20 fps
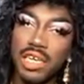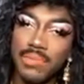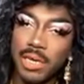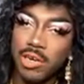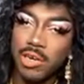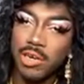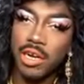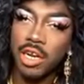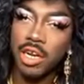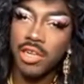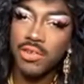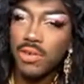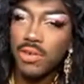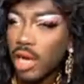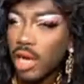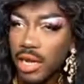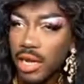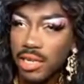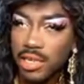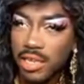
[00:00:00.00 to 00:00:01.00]
every time I create a
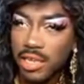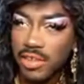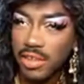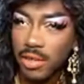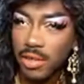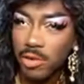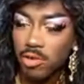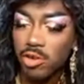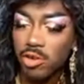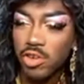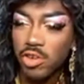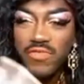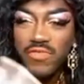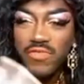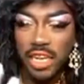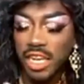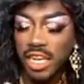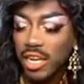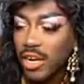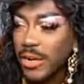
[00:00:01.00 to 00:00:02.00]
new content or
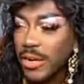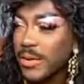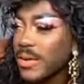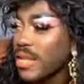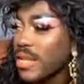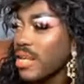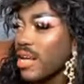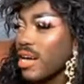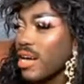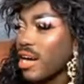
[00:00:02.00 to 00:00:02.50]
new video.